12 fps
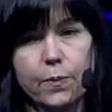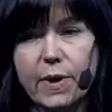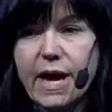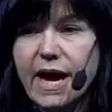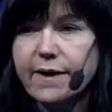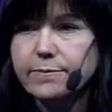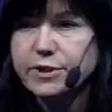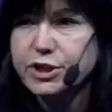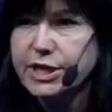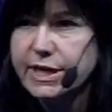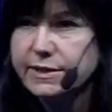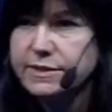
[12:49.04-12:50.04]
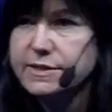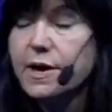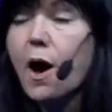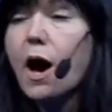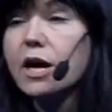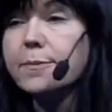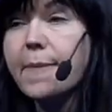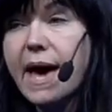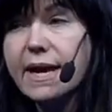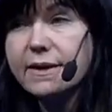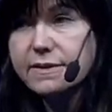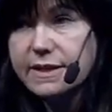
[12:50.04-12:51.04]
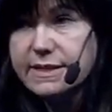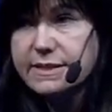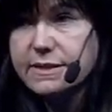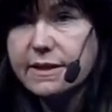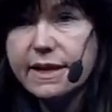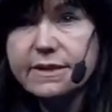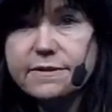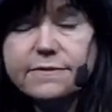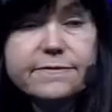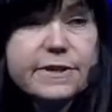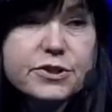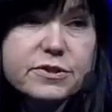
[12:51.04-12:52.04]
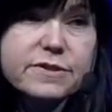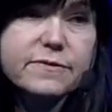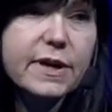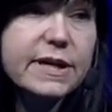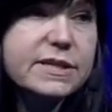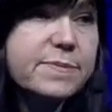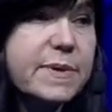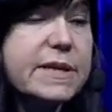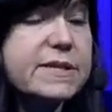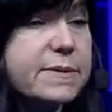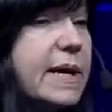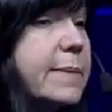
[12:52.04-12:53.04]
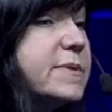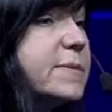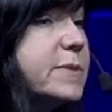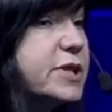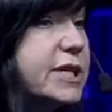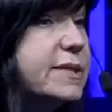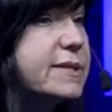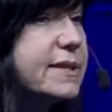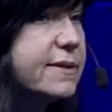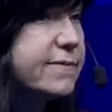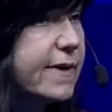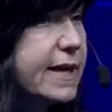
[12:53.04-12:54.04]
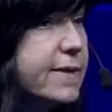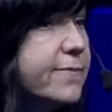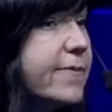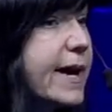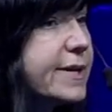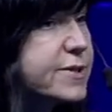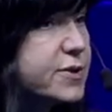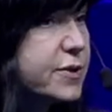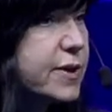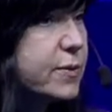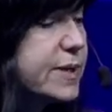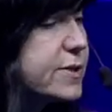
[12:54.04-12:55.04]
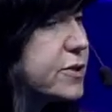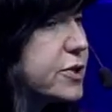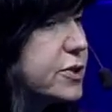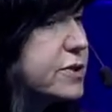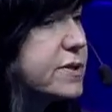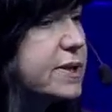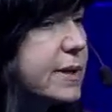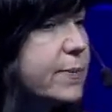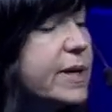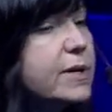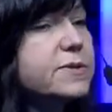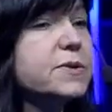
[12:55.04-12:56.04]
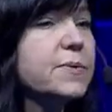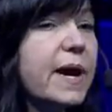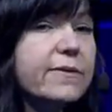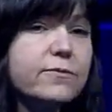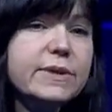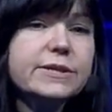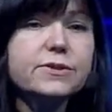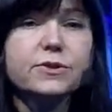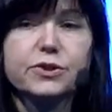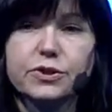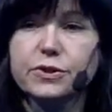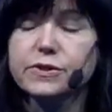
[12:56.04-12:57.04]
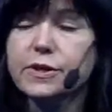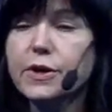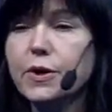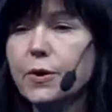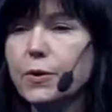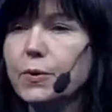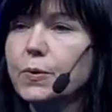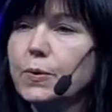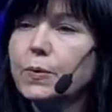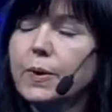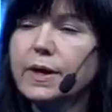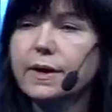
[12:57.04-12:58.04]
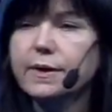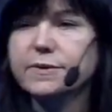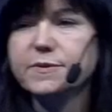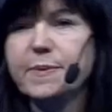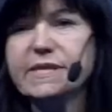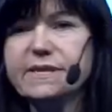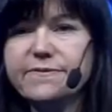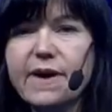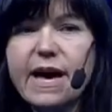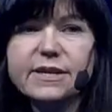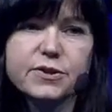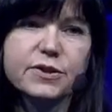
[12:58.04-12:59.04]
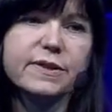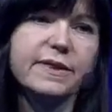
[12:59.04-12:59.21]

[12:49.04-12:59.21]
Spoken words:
we have machines automatically select features for us because sometimes the machines can find them faster than researchers. And we also have researchers who specify certain